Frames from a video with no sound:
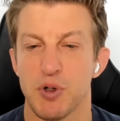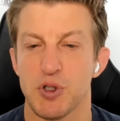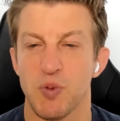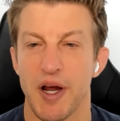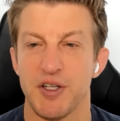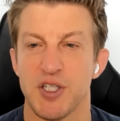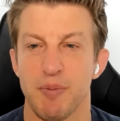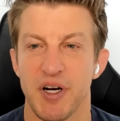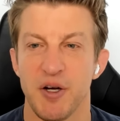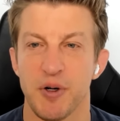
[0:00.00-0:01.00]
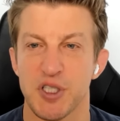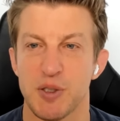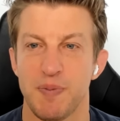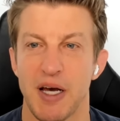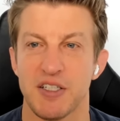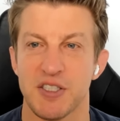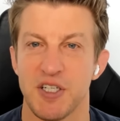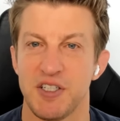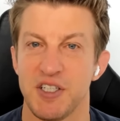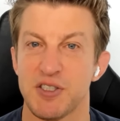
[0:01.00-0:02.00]
persuade somebody who expects
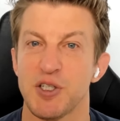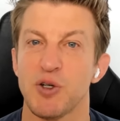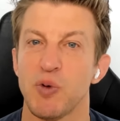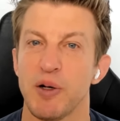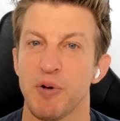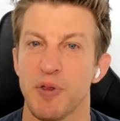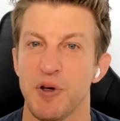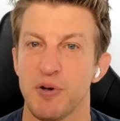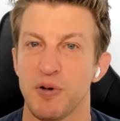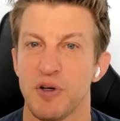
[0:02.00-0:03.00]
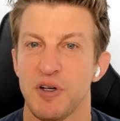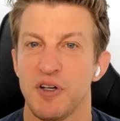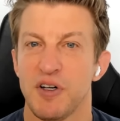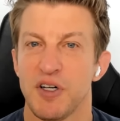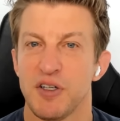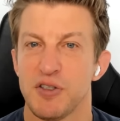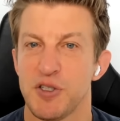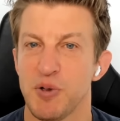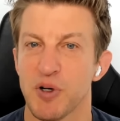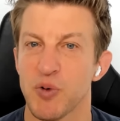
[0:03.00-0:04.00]
to disagree with you
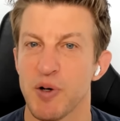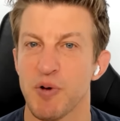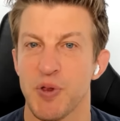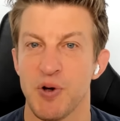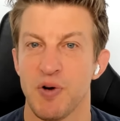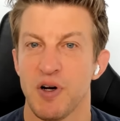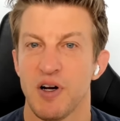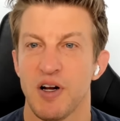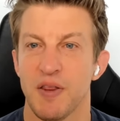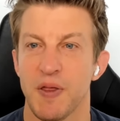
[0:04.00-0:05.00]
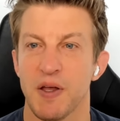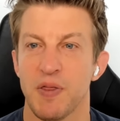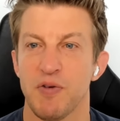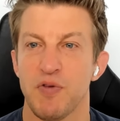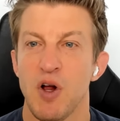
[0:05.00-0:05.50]
to agree with you. I think